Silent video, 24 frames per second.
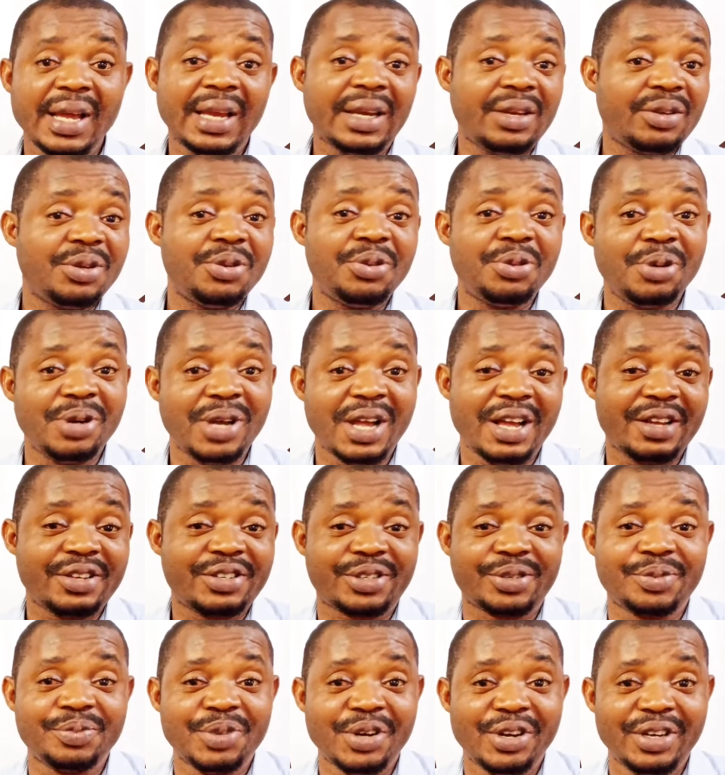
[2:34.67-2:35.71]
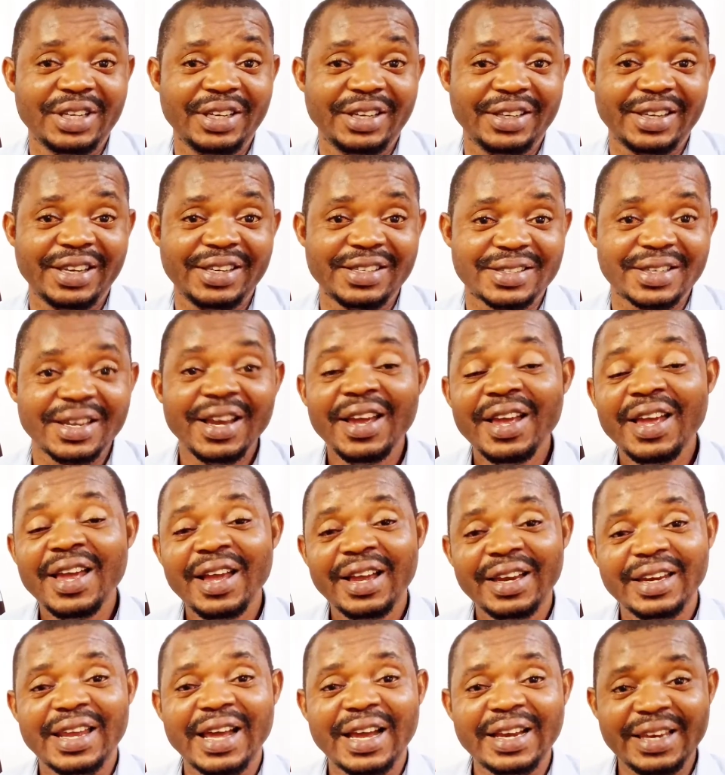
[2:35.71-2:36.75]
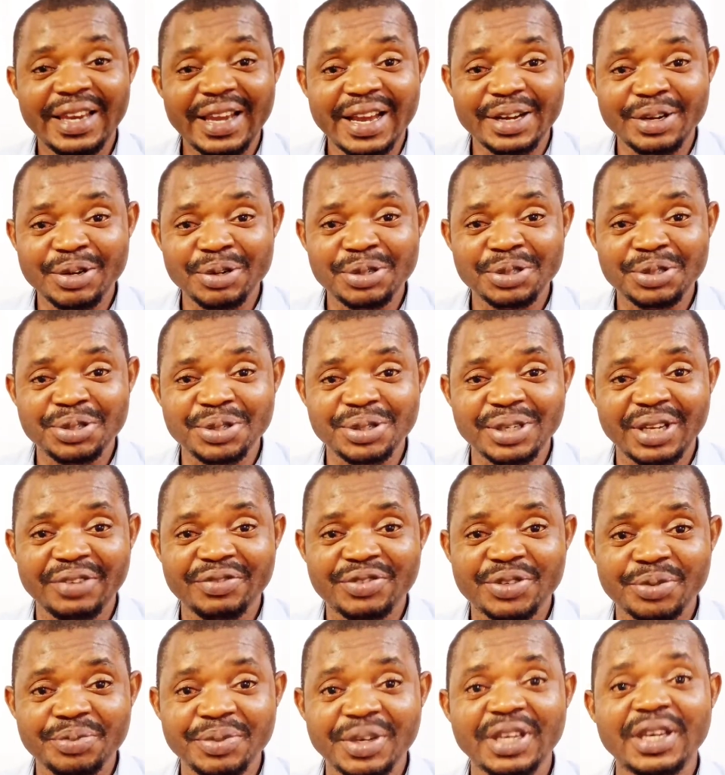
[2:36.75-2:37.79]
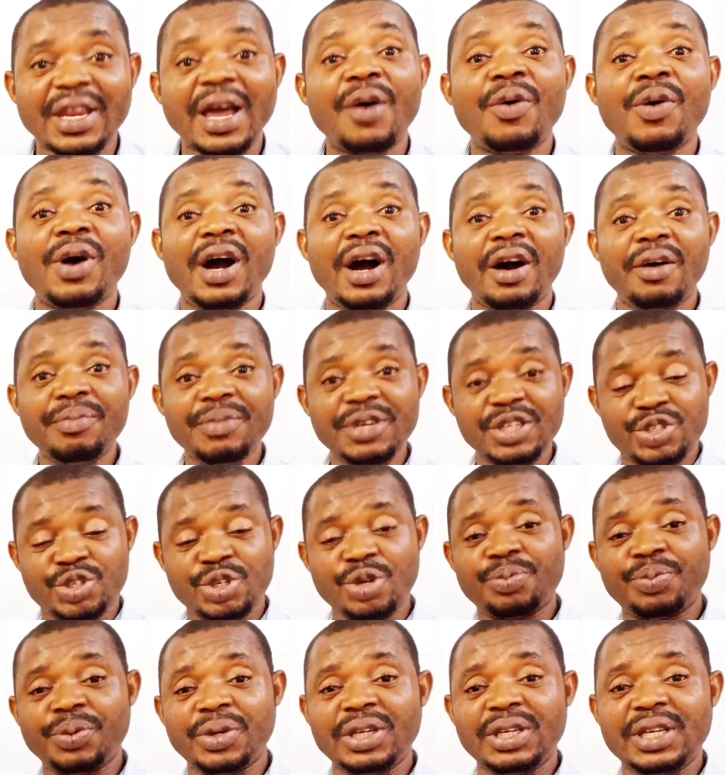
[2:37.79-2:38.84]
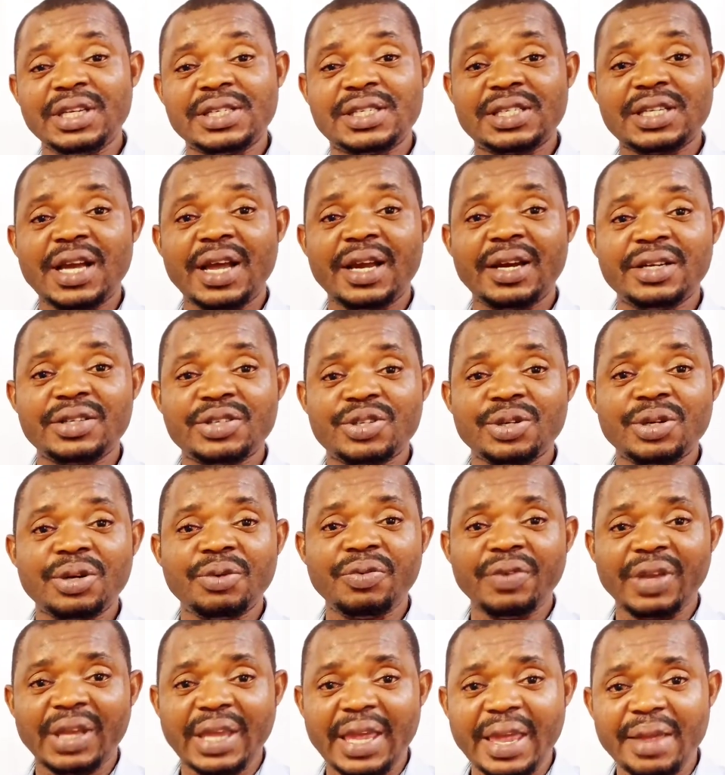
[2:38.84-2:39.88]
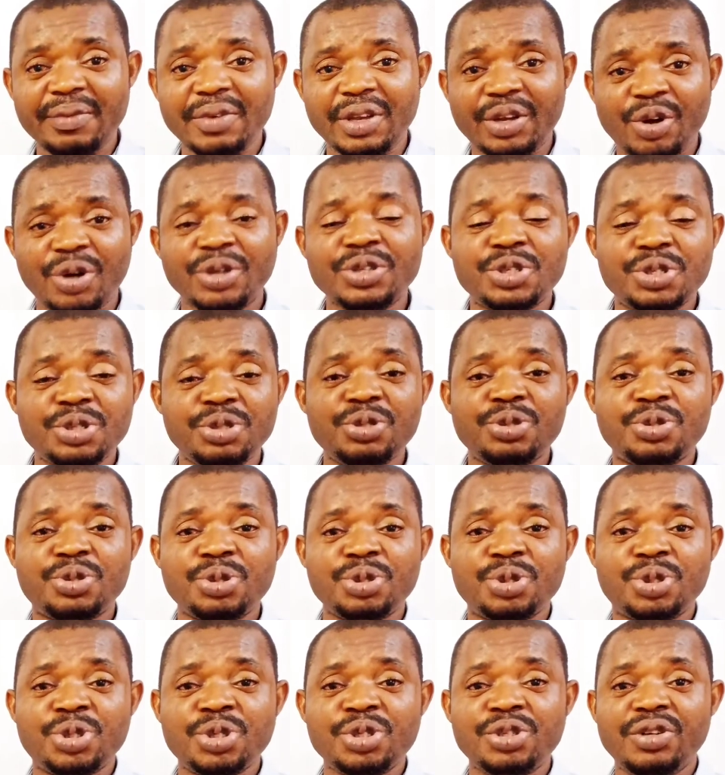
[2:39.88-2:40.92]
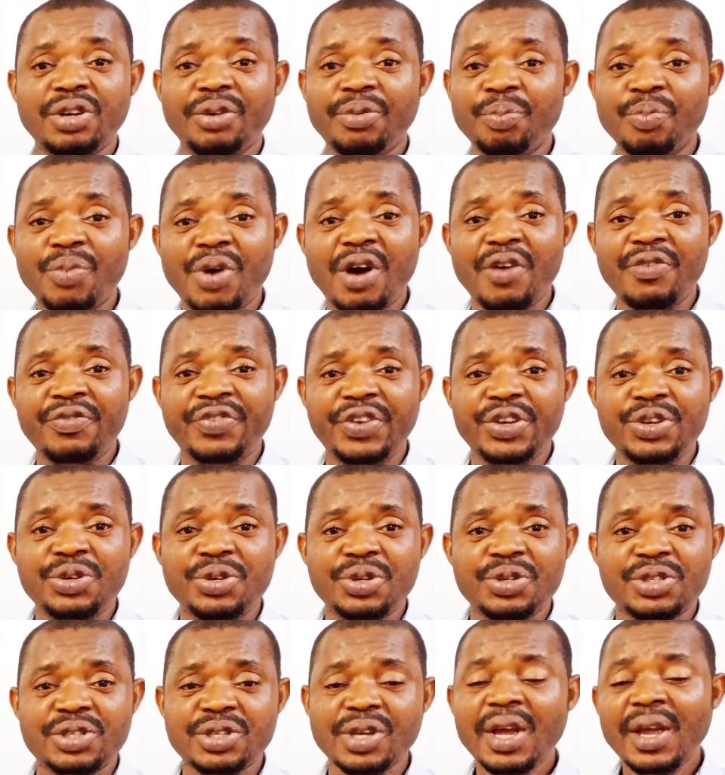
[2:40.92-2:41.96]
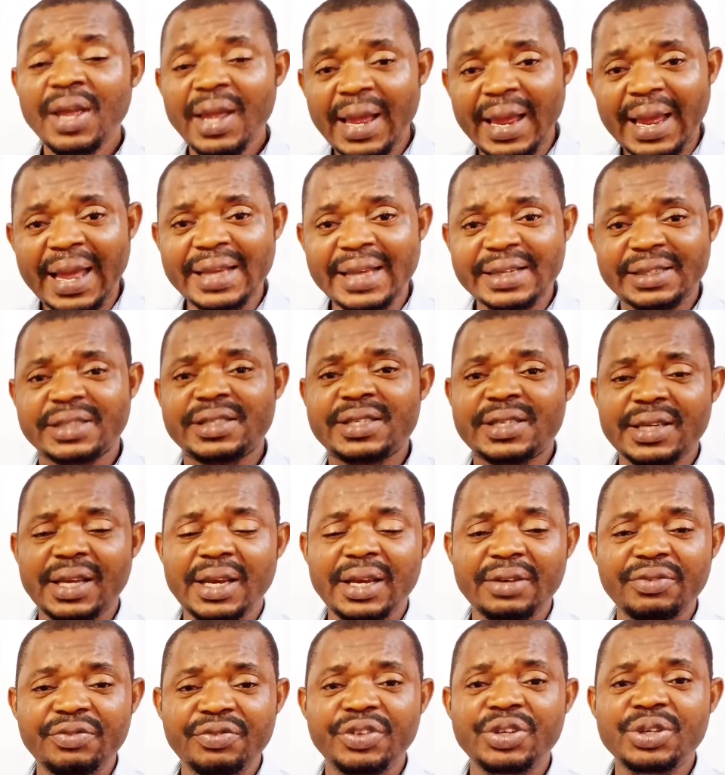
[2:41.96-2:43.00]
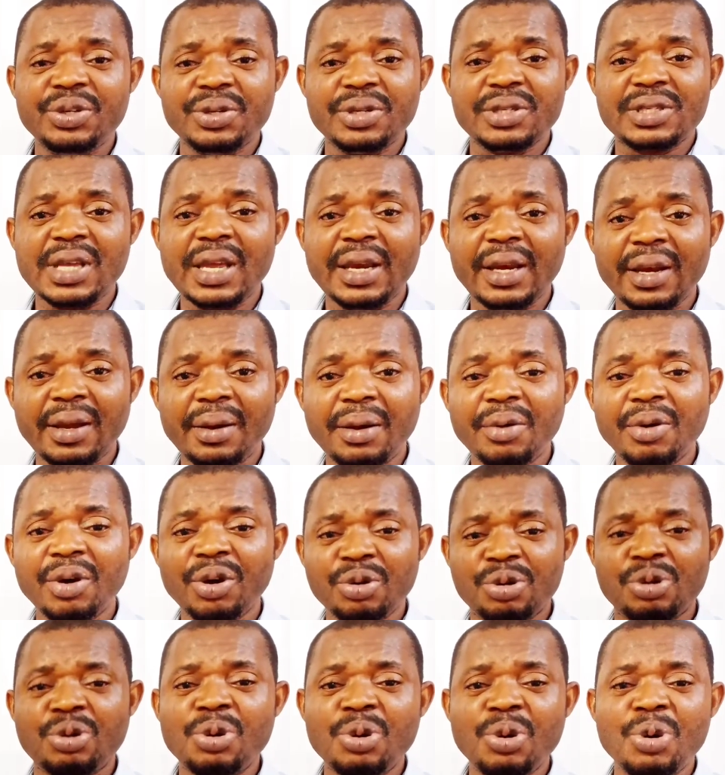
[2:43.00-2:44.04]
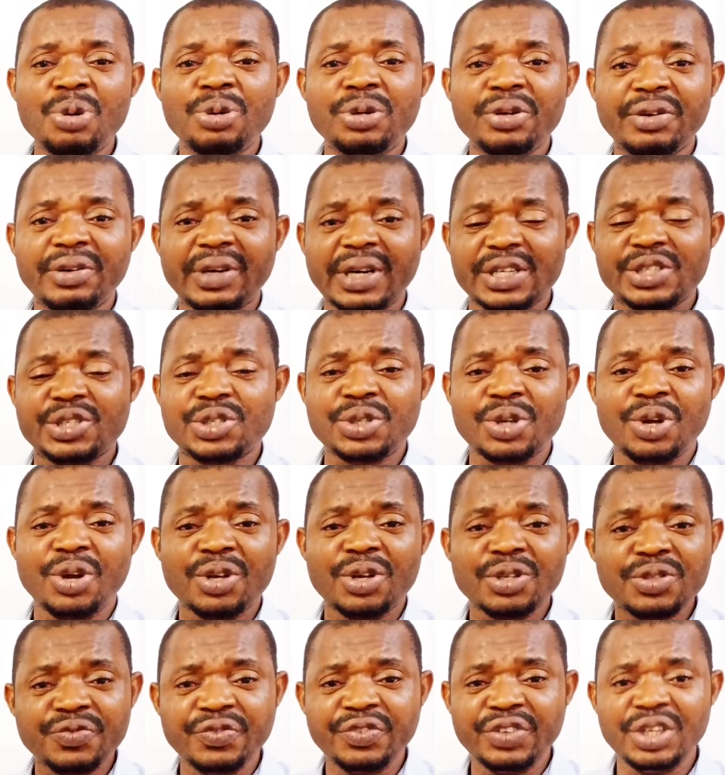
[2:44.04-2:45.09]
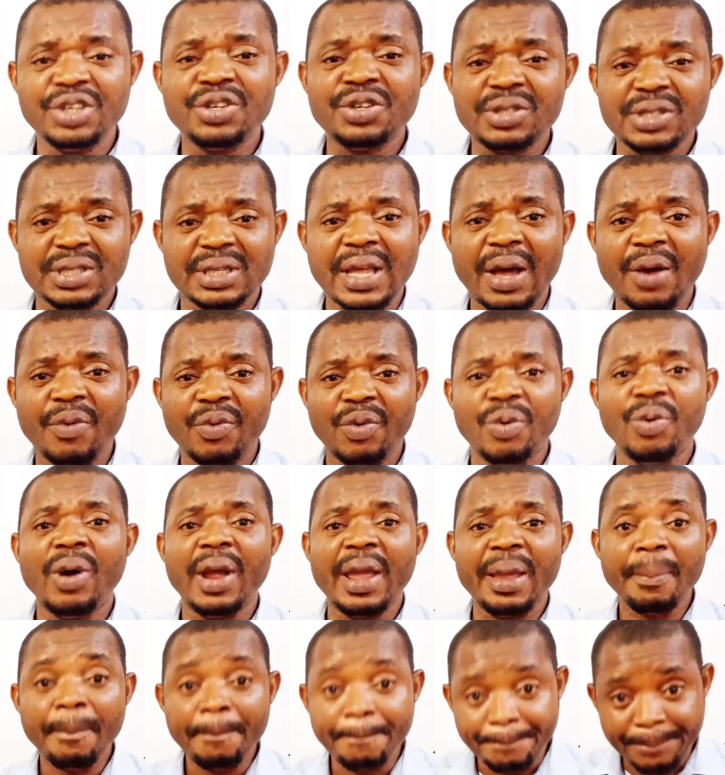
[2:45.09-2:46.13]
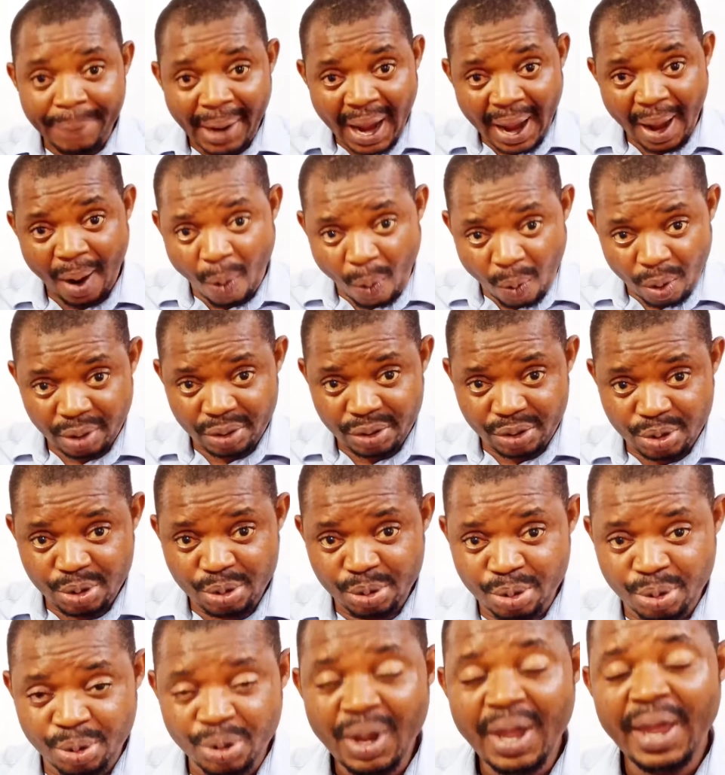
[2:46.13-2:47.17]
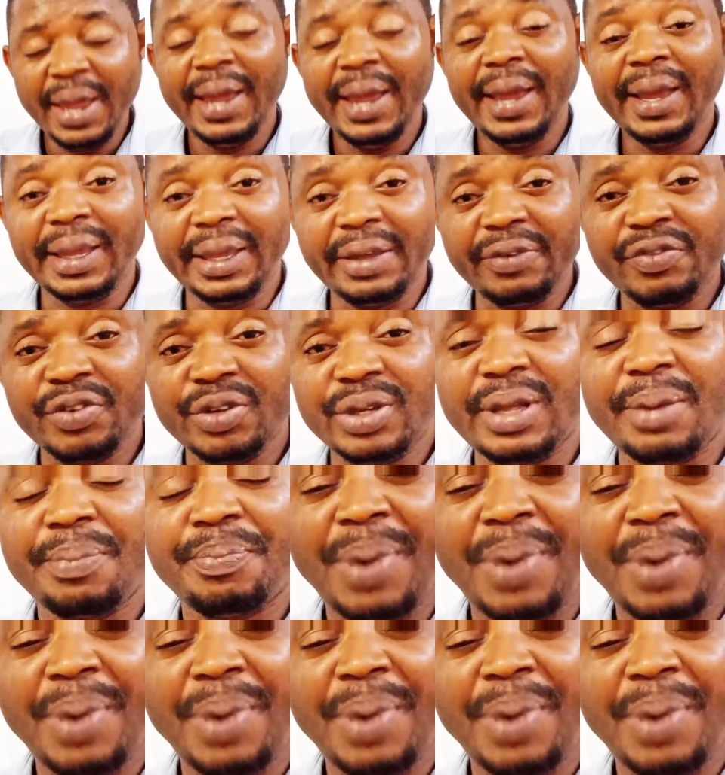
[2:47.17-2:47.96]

I don't know how small it is that they are going to give to me. That will help me support this channel so that we can continue to shoot more videos, excellent videos and uh, good resource videos that will empower you and give you the